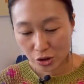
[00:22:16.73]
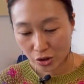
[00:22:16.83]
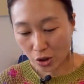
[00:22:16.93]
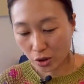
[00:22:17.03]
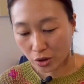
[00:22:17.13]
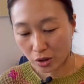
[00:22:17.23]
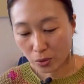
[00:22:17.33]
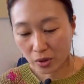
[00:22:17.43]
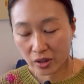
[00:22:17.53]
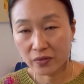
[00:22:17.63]
color,
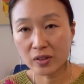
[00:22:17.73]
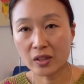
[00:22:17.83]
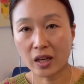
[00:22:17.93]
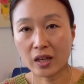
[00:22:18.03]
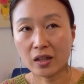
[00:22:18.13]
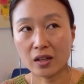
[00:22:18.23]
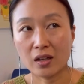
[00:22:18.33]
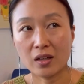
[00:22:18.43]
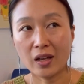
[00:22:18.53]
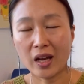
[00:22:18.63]
or even like
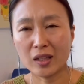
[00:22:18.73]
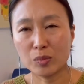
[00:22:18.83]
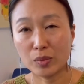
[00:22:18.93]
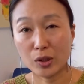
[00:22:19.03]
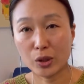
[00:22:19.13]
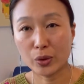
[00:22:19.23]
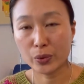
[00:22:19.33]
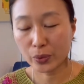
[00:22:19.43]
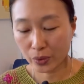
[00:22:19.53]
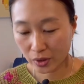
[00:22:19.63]
light
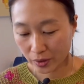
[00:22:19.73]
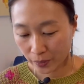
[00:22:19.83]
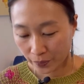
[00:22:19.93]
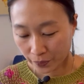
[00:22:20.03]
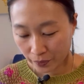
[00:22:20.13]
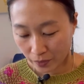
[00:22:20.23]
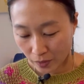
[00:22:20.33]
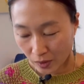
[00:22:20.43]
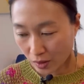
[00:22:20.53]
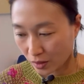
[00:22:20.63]
blue.
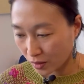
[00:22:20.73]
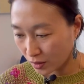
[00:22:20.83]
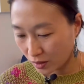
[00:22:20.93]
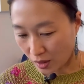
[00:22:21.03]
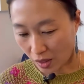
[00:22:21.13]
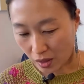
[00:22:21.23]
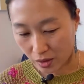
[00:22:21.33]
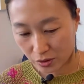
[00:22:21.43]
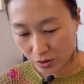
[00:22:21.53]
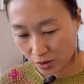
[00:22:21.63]

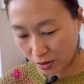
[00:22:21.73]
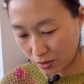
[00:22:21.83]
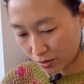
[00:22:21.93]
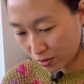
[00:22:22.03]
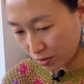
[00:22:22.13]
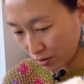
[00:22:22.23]
Yeah, so